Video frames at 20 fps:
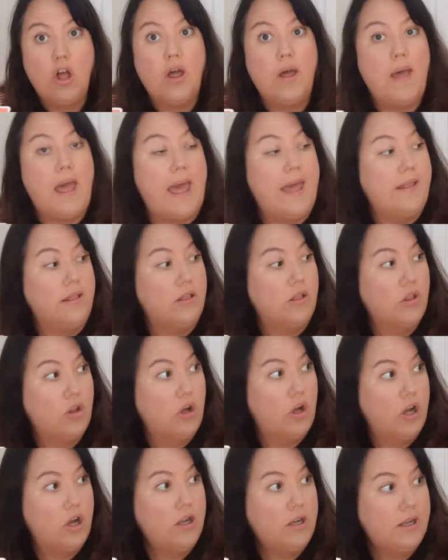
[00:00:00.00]
and
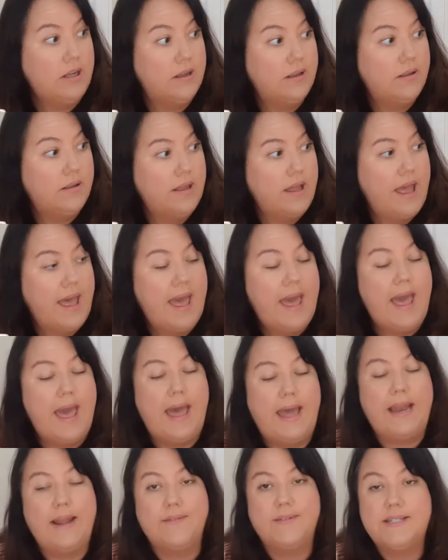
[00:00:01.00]
look,
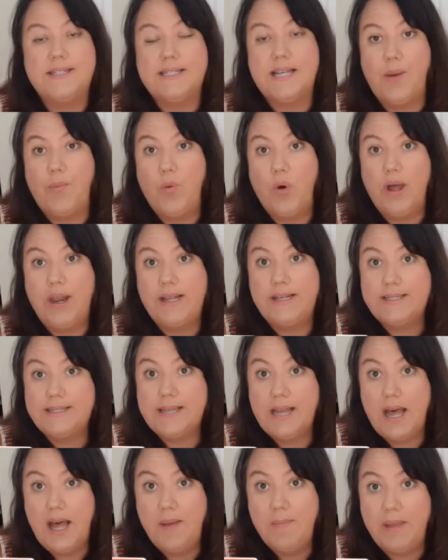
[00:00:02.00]
and if someone is
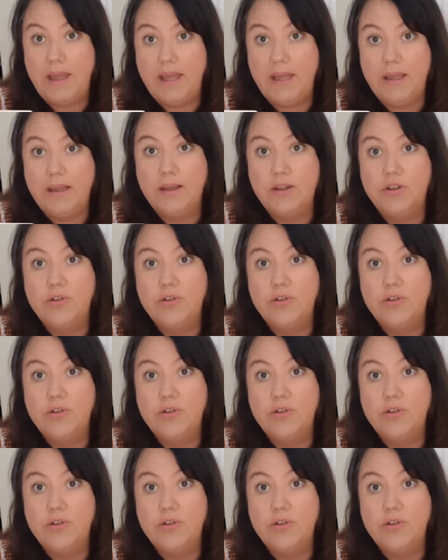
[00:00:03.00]
coming,